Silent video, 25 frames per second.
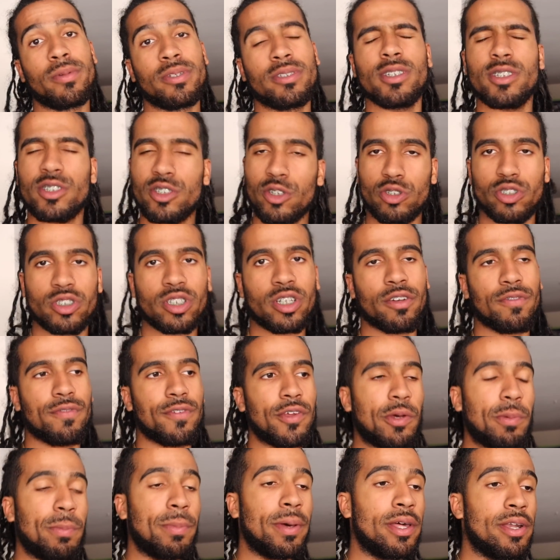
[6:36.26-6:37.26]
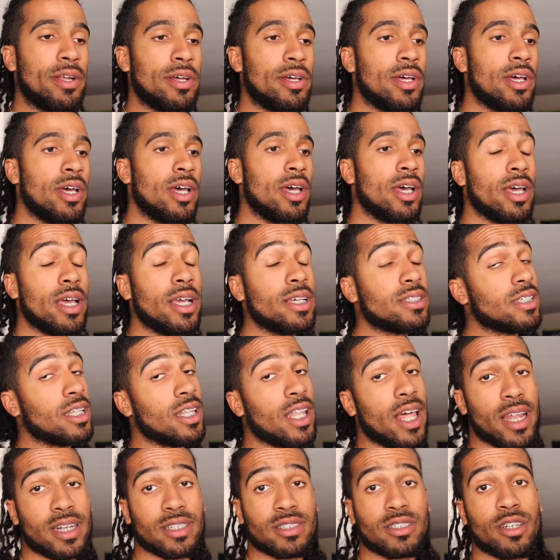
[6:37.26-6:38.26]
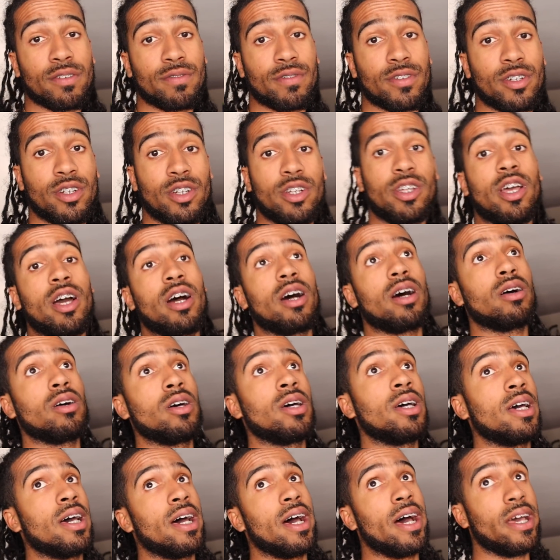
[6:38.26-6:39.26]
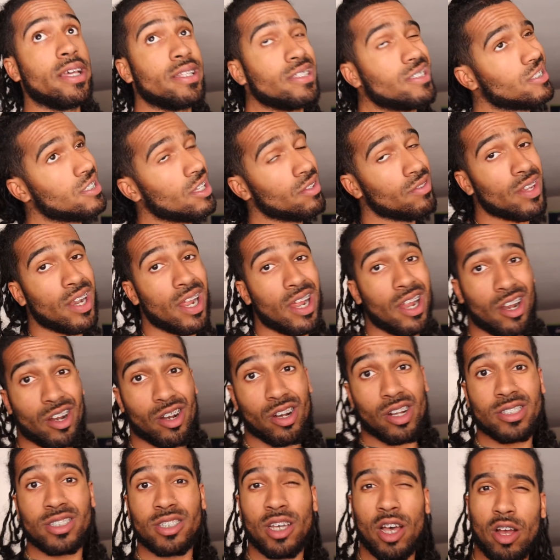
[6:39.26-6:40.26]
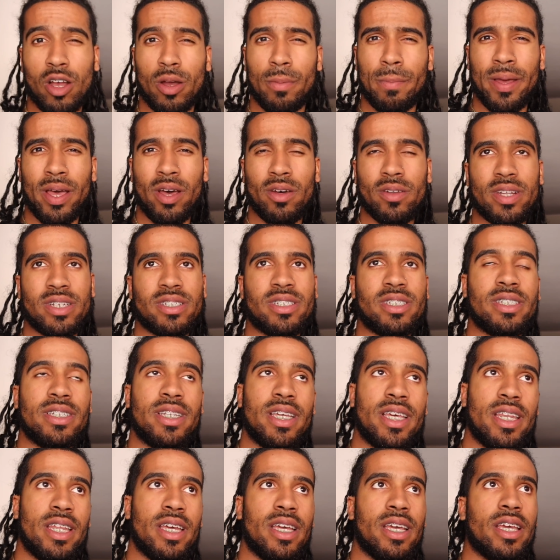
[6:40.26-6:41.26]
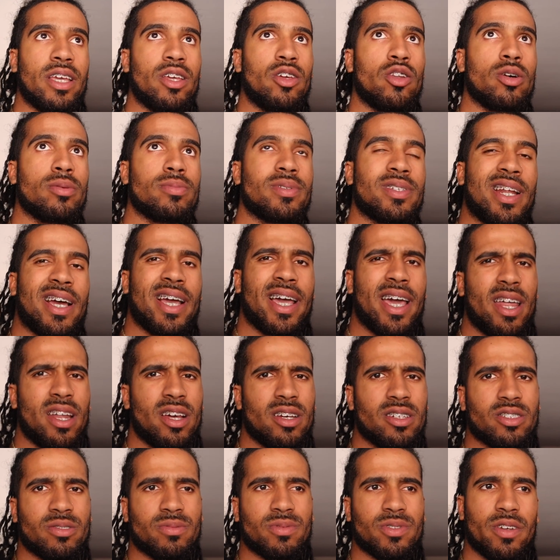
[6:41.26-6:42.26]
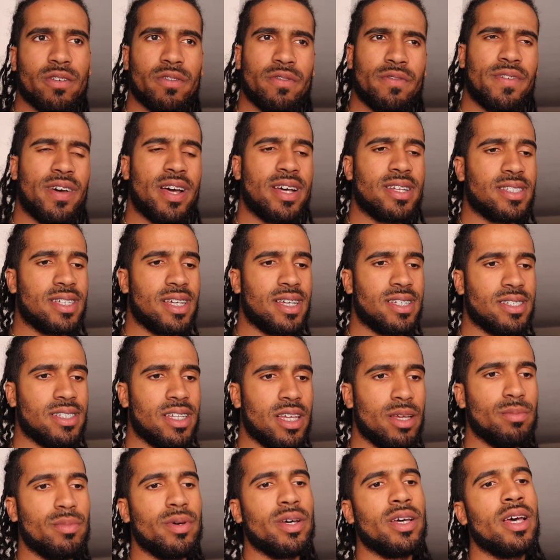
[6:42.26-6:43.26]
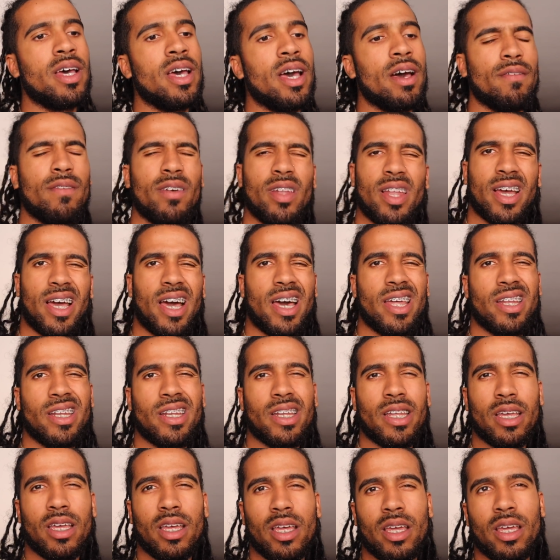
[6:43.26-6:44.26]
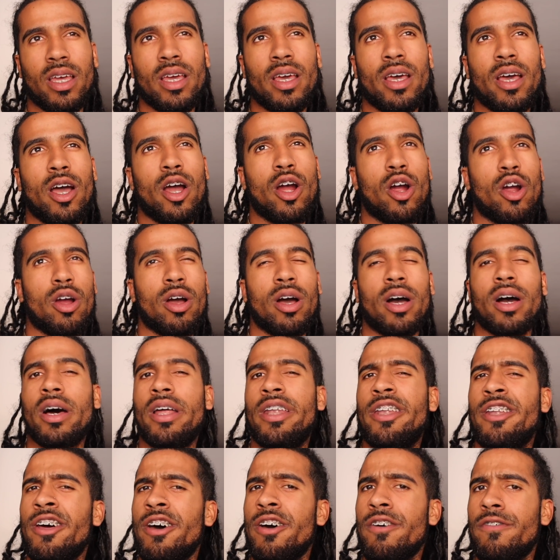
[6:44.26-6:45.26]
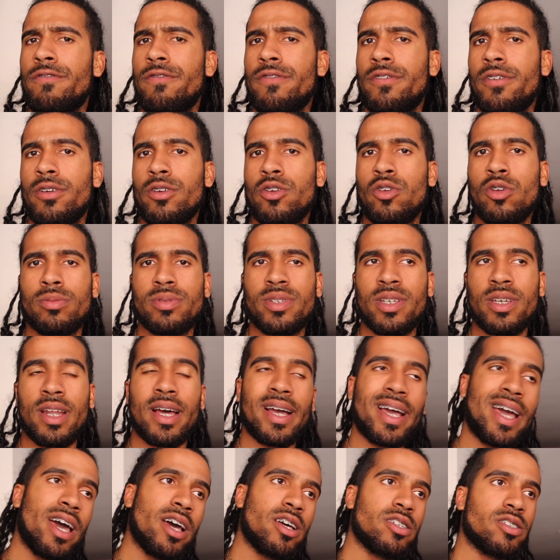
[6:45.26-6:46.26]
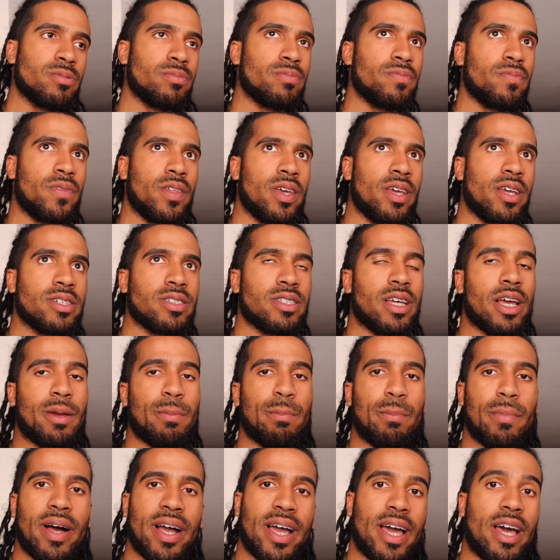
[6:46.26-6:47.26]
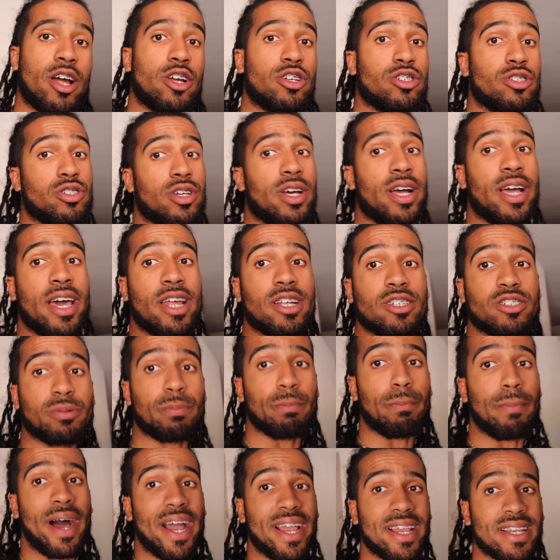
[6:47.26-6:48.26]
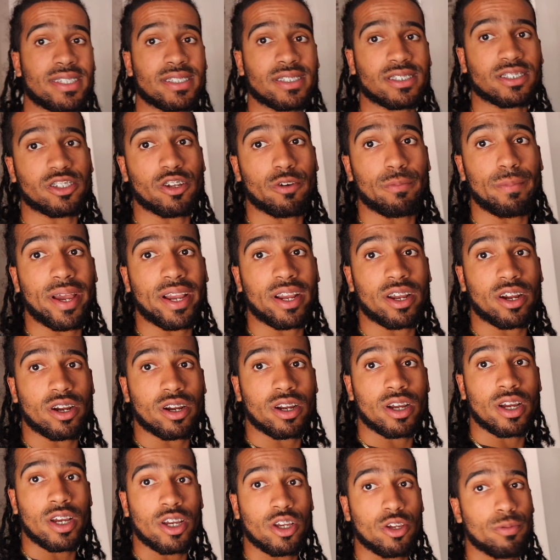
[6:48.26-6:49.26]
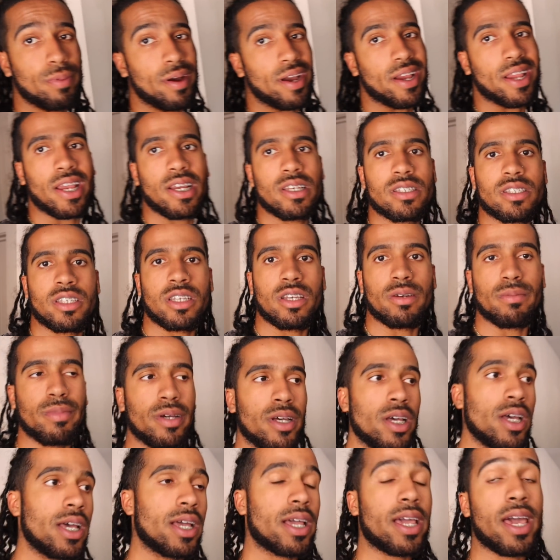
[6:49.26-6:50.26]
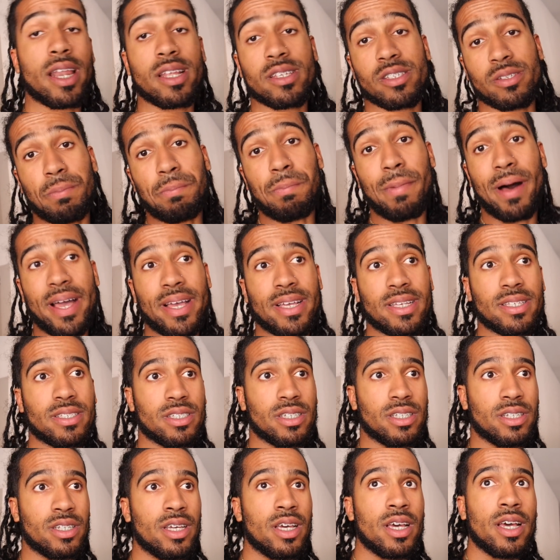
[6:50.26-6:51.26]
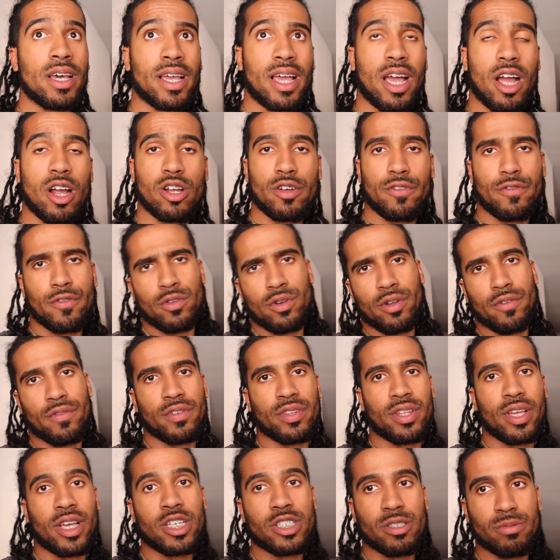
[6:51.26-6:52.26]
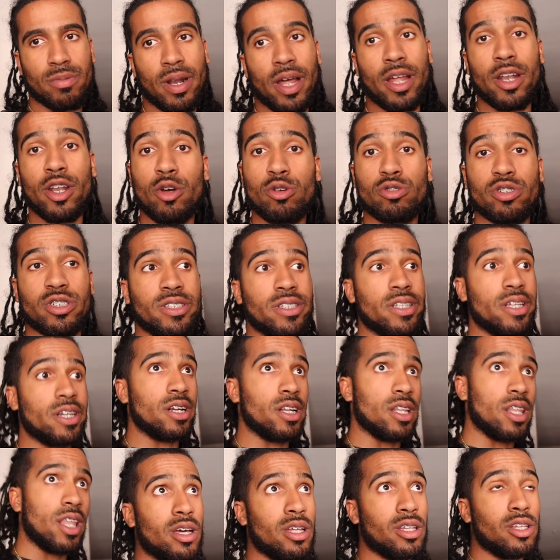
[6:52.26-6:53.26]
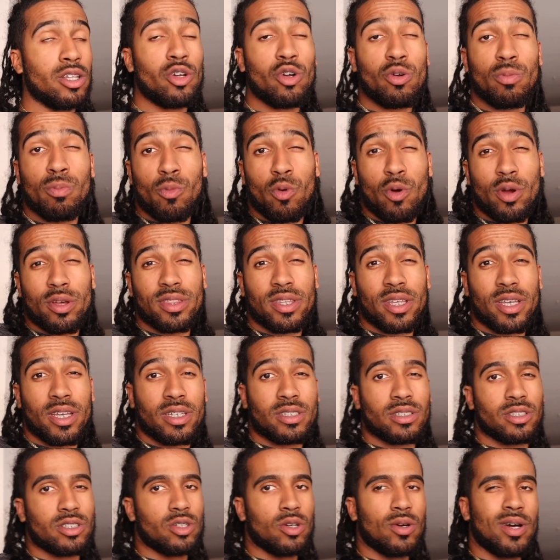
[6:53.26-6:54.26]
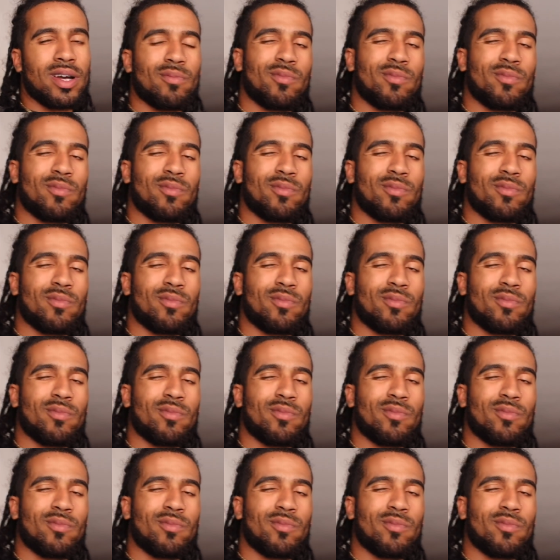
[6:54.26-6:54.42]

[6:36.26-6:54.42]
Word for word: me? Just so she could feel better. It's a lot of stuff in here, y'all. Stuff that I heard her talk about that she needed. You know what I'm saying? I got her some stuff for Valentine's Day, but I feel like I didn't get her enough. You know what I'm saying? I got her some things like I got her I got her some bikes and stuff back there. You probably can't see them, but got her some bikes and got her a few different things. But I know she needed a little more things, so I